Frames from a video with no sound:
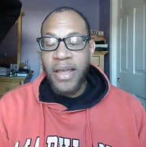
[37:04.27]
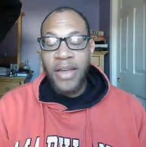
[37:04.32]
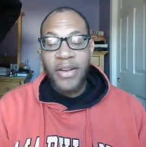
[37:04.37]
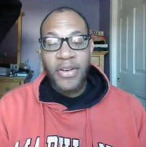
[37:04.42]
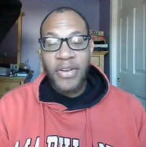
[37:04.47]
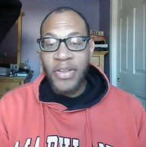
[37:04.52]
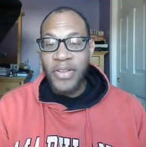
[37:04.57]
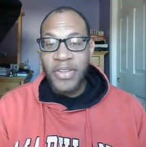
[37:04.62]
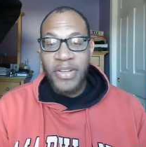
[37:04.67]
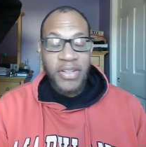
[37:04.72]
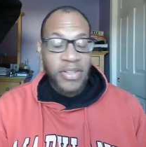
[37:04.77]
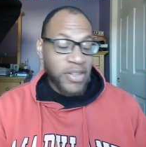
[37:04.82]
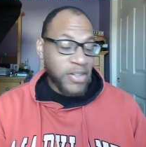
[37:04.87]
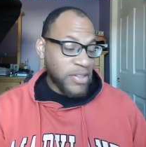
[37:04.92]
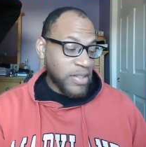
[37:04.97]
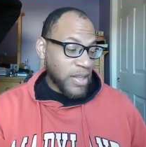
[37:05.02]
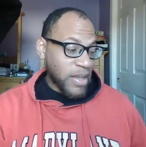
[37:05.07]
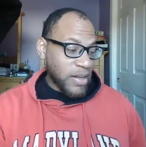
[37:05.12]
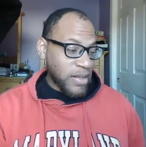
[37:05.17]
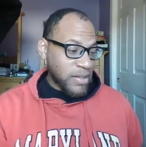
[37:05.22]
I don't know.
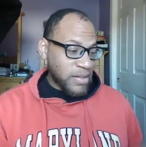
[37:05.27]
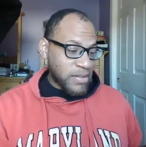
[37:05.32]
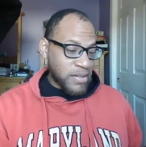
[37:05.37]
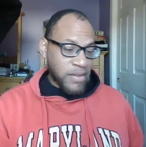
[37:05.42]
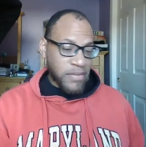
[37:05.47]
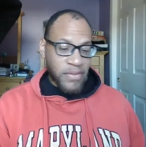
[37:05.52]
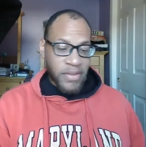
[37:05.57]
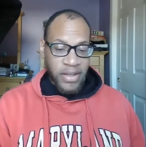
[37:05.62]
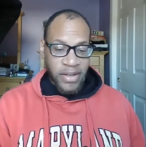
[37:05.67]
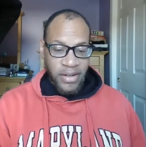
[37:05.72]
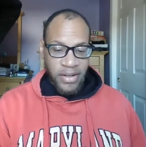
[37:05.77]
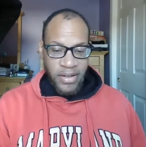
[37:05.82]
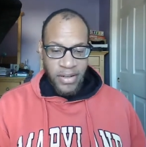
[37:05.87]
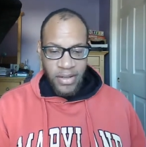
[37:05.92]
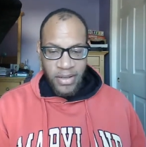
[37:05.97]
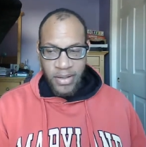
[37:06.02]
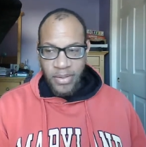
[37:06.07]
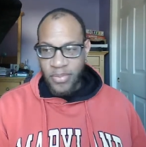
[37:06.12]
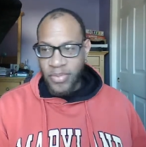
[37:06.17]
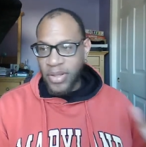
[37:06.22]
There's a lot of good stuff there,
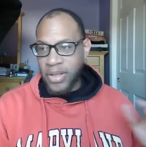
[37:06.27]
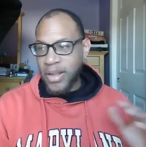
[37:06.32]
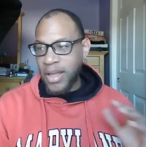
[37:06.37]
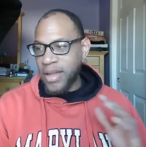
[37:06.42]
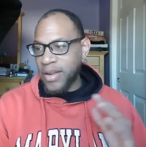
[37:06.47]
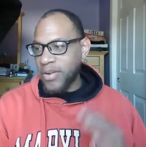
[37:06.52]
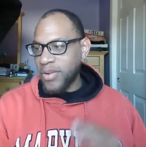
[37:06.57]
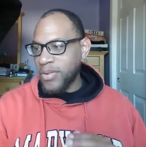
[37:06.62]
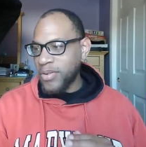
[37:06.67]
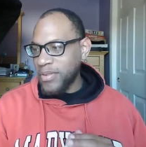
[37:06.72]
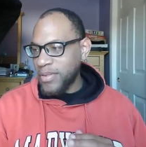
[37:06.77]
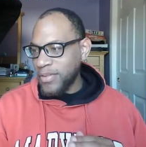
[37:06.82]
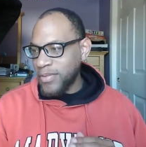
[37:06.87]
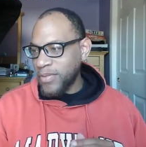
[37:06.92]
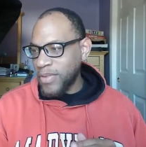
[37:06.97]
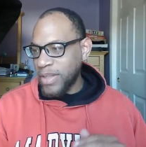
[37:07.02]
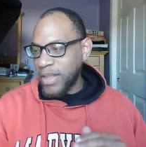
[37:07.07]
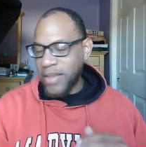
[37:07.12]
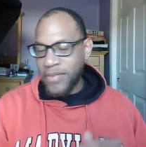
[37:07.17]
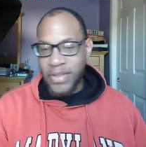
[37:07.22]
but I don't
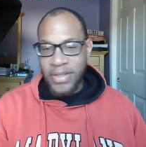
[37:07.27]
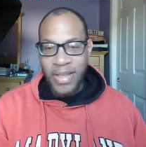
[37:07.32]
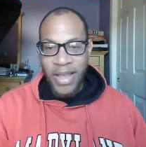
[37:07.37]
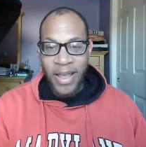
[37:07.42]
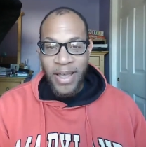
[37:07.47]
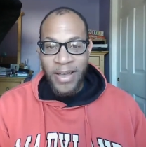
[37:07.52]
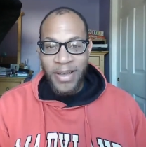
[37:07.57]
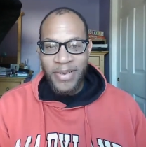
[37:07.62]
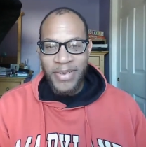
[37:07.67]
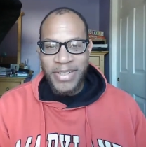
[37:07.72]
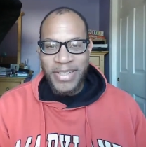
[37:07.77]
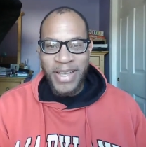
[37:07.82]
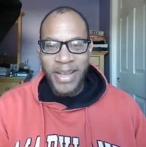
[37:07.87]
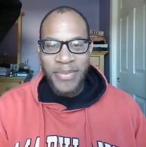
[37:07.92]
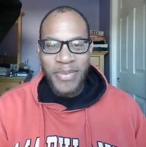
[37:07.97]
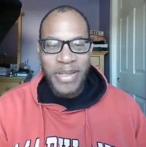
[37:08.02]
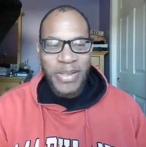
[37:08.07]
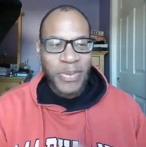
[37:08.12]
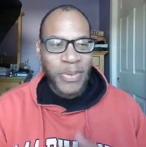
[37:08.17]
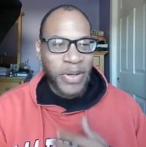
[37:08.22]
really have the
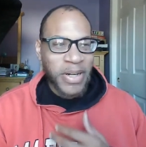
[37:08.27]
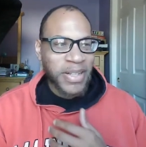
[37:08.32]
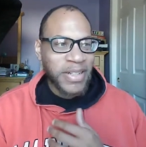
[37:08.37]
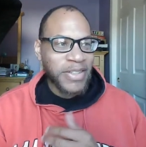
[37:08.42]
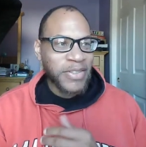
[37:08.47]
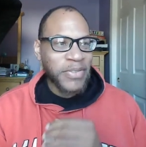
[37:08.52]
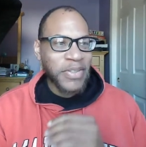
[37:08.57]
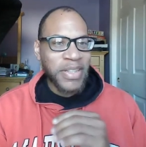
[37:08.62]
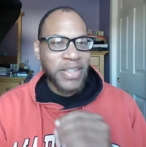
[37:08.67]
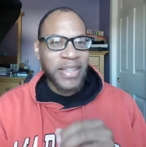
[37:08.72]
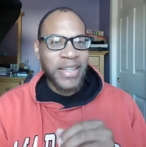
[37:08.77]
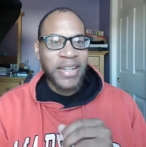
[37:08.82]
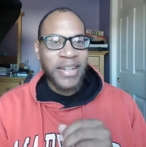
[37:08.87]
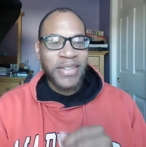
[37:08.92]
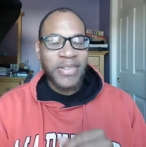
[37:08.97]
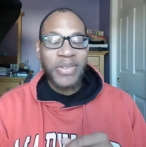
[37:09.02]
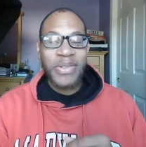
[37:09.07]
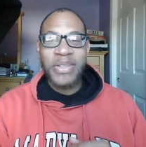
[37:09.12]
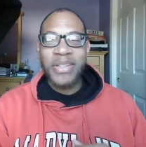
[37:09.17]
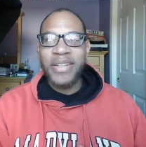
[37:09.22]
time this morning to really get
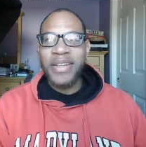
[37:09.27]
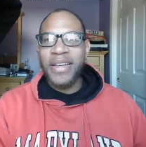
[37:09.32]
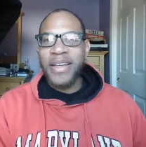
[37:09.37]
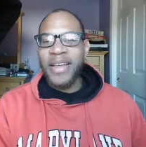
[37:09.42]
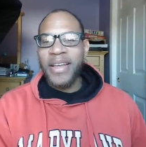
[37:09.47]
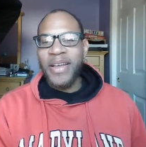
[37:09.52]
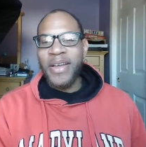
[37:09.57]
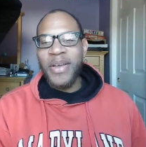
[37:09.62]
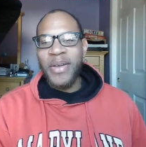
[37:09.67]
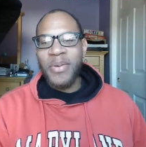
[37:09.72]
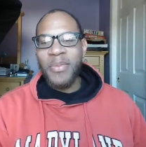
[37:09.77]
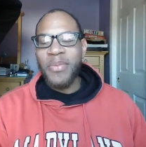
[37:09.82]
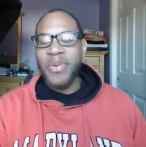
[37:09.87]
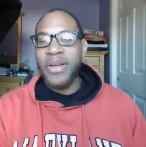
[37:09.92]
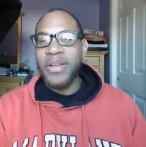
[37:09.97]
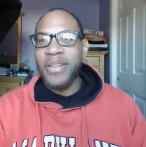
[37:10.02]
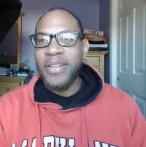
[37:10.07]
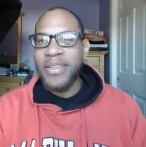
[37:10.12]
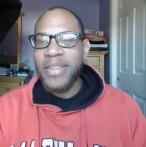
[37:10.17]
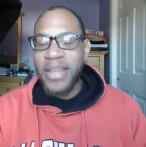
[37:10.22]
into it.
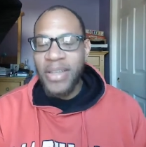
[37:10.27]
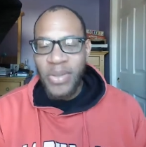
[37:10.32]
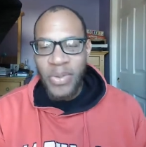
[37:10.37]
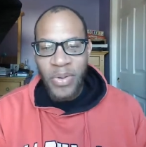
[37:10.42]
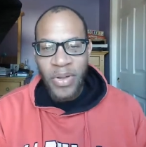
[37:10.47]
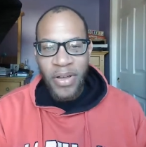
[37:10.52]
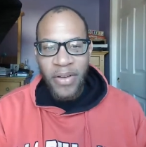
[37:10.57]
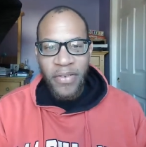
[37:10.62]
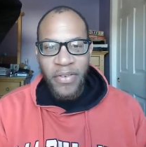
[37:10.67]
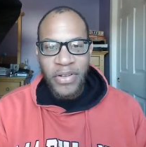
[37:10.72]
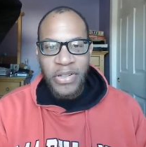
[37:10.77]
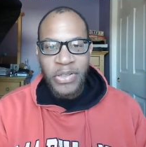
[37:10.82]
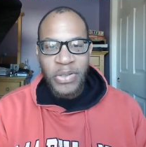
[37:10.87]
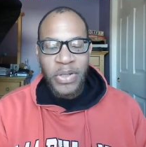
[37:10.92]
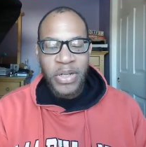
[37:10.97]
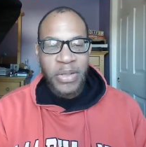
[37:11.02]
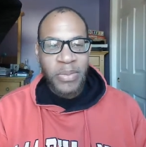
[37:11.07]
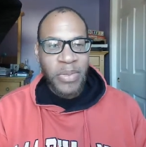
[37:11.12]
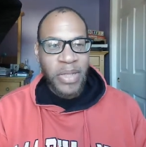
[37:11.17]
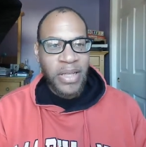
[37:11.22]
But thank you all for
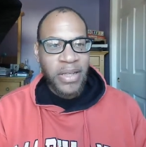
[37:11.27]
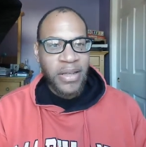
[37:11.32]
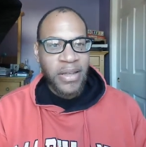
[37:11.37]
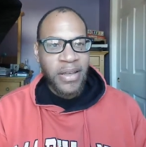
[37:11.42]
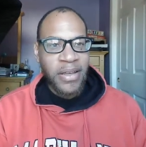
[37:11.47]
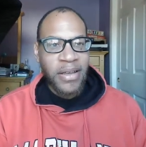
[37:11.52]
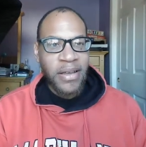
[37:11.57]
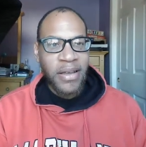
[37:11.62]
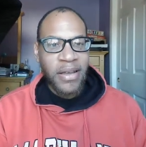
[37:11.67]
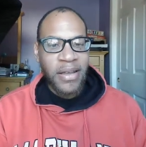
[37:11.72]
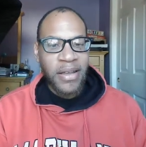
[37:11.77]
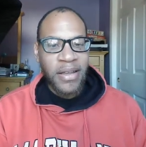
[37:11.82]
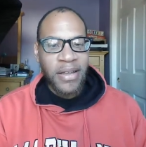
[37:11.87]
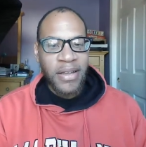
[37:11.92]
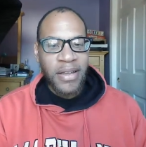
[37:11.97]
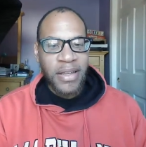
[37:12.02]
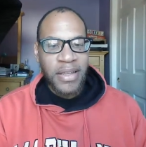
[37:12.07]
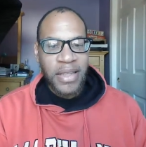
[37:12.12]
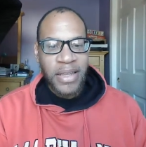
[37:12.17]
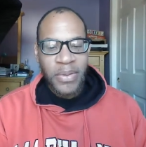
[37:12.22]
joining me.
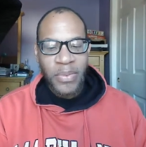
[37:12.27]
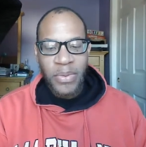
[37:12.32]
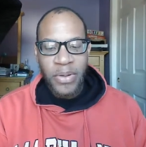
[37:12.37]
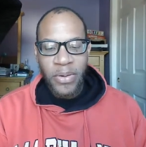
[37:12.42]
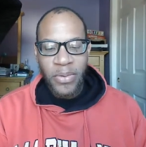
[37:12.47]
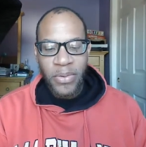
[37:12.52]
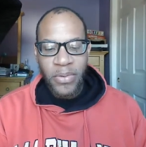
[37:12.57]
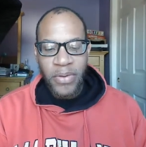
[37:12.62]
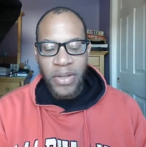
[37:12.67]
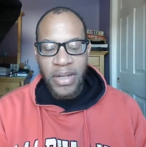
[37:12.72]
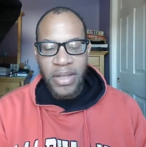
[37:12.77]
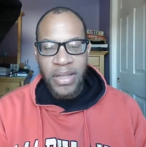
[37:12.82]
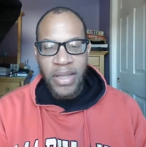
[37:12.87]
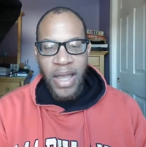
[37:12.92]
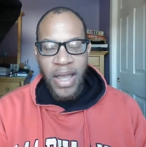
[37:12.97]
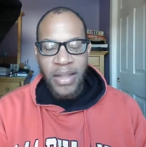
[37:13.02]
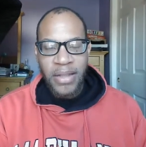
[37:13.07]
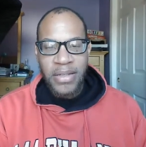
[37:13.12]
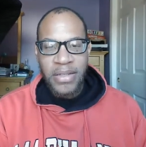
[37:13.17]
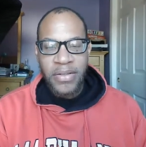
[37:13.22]
Again, we were reading
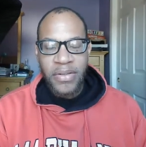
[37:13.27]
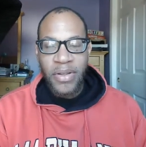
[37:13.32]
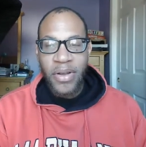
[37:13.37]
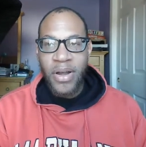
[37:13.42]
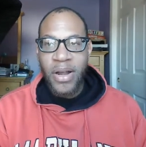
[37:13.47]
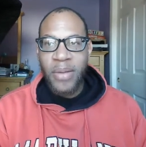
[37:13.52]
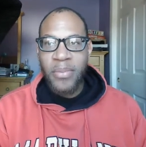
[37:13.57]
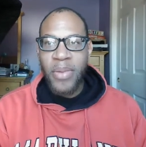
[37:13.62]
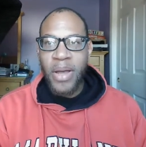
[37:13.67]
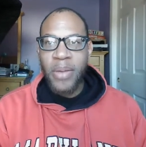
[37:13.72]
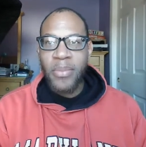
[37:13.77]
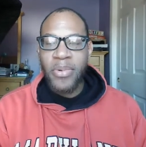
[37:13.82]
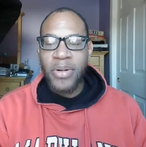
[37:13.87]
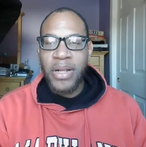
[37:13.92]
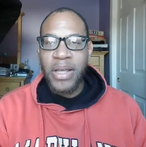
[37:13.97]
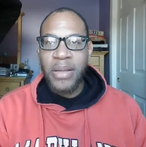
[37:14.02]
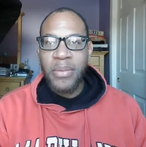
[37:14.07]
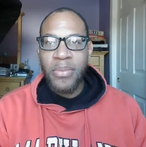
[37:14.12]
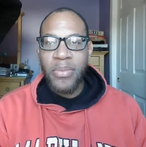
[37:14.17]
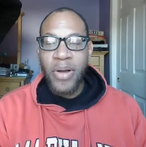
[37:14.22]
Atlas of the Heart by
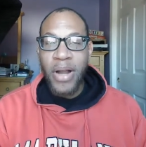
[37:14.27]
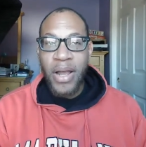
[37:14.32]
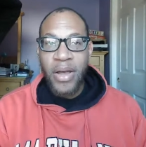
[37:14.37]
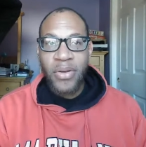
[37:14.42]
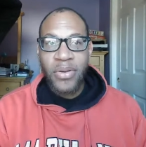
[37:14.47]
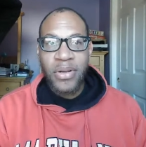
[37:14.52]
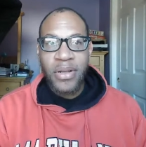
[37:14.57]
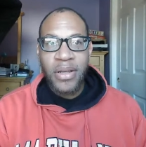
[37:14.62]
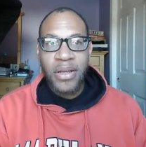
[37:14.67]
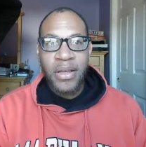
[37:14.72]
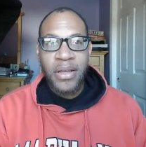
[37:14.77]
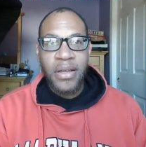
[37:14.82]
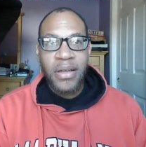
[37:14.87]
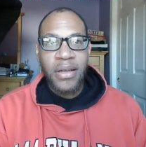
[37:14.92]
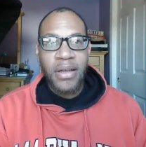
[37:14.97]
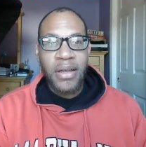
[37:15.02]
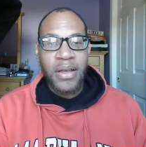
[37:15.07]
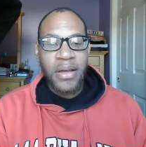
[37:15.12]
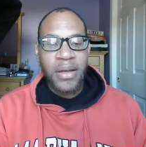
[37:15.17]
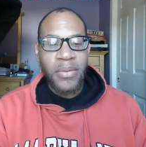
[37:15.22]
Brene Brown.
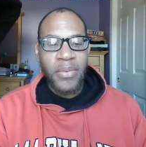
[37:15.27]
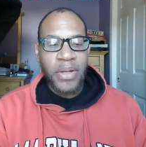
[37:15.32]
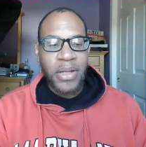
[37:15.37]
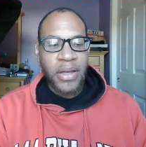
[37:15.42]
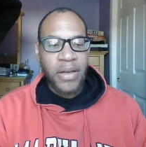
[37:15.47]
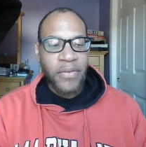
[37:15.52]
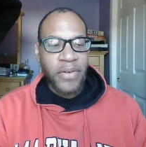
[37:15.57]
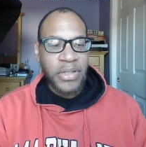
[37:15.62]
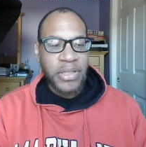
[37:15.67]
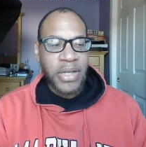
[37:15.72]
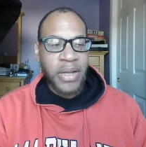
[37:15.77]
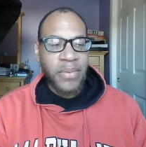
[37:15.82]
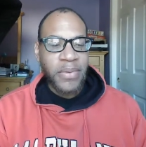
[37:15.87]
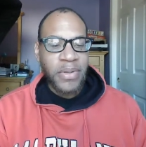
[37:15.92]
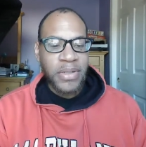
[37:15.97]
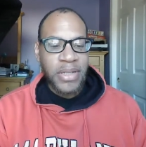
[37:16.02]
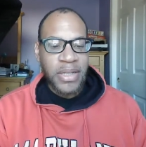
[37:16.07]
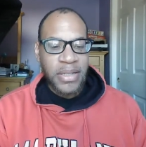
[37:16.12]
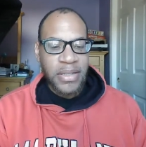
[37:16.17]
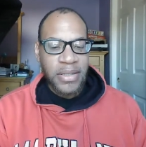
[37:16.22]
We covered
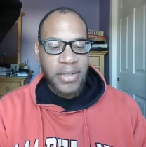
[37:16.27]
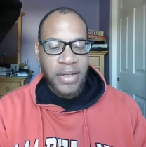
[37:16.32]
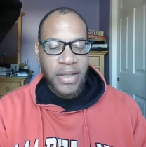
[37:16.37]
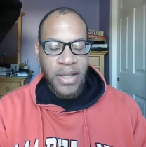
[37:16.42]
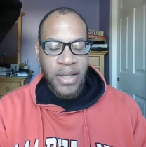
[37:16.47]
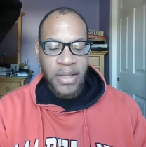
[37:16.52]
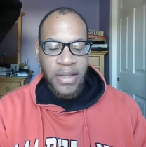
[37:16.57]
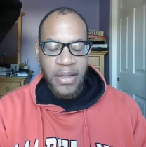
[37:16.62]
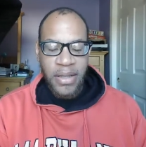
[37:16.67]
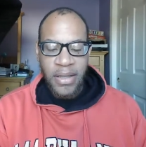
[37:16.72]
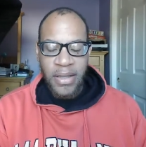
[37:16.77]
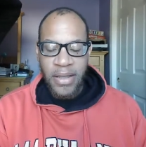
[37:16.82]
chapter 10 today.